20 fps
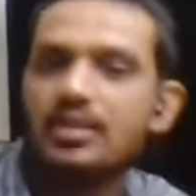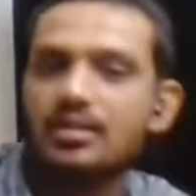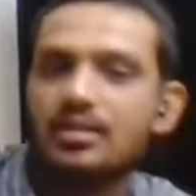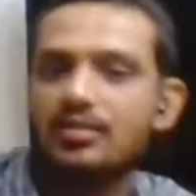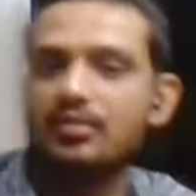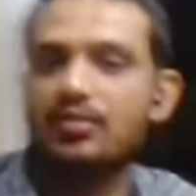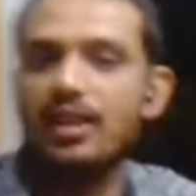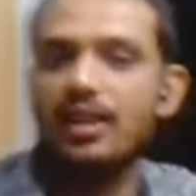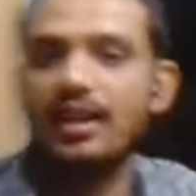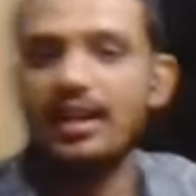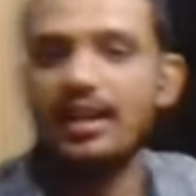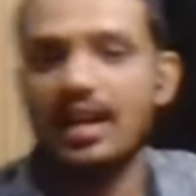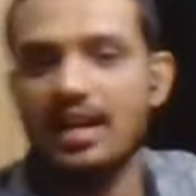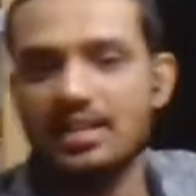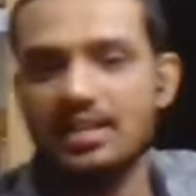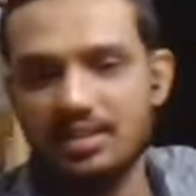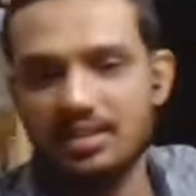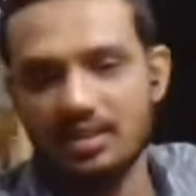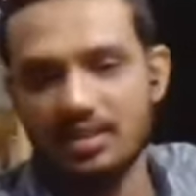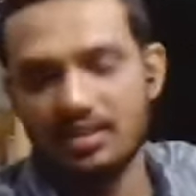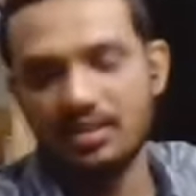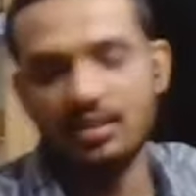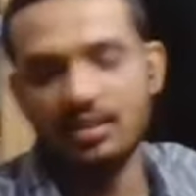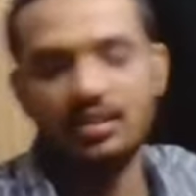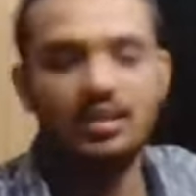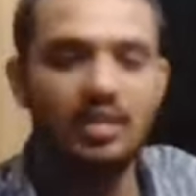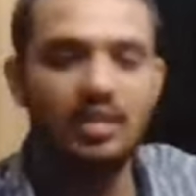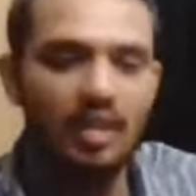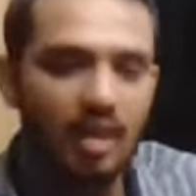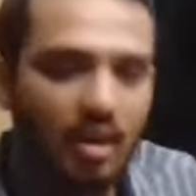the fly ash
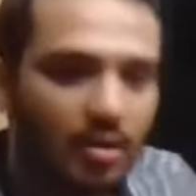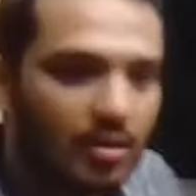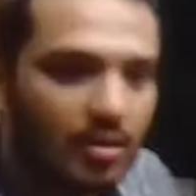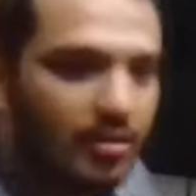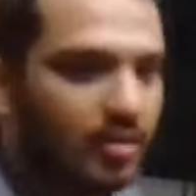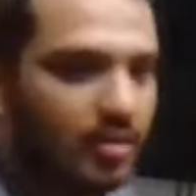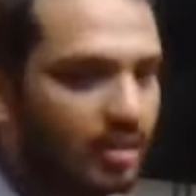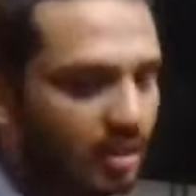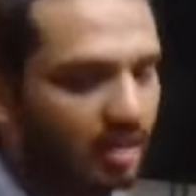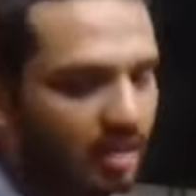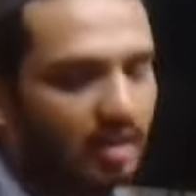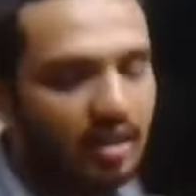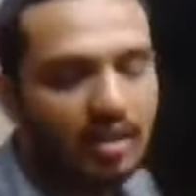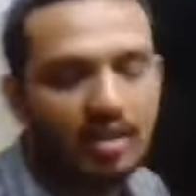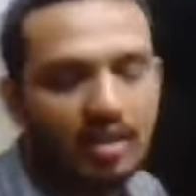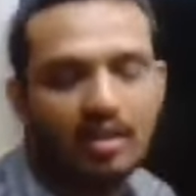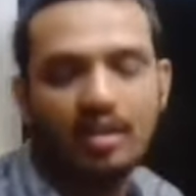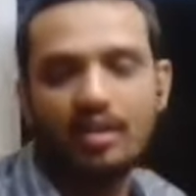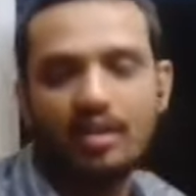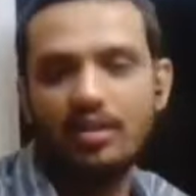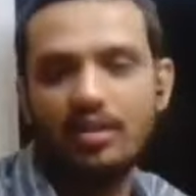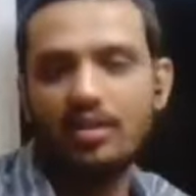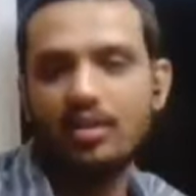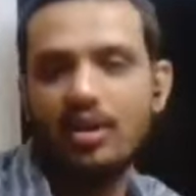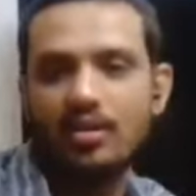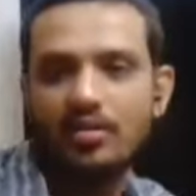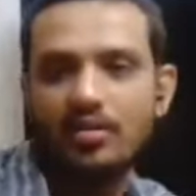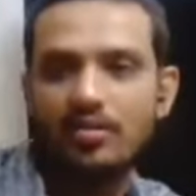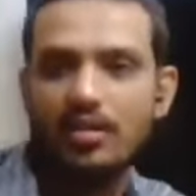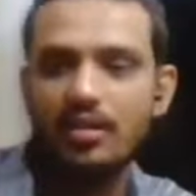out uh, you know
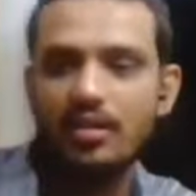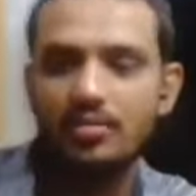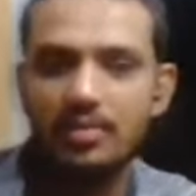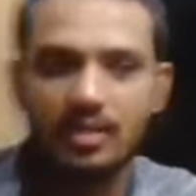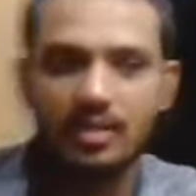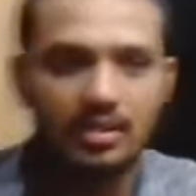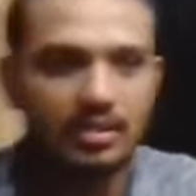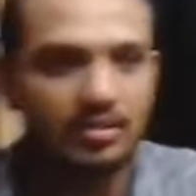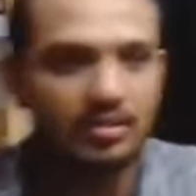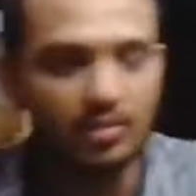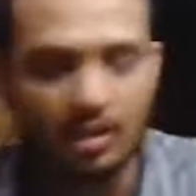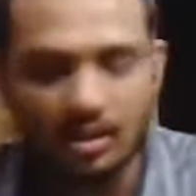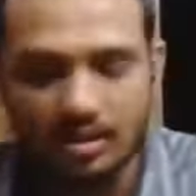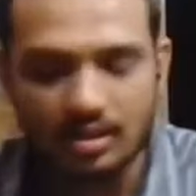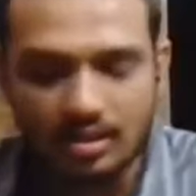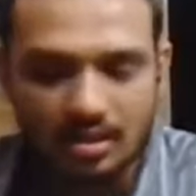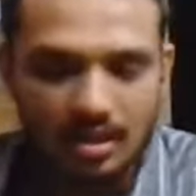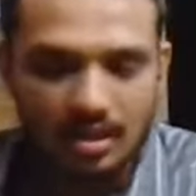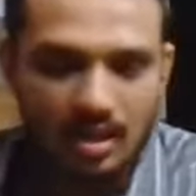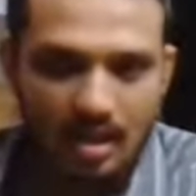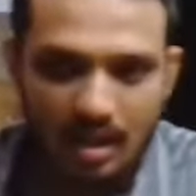out from the walls.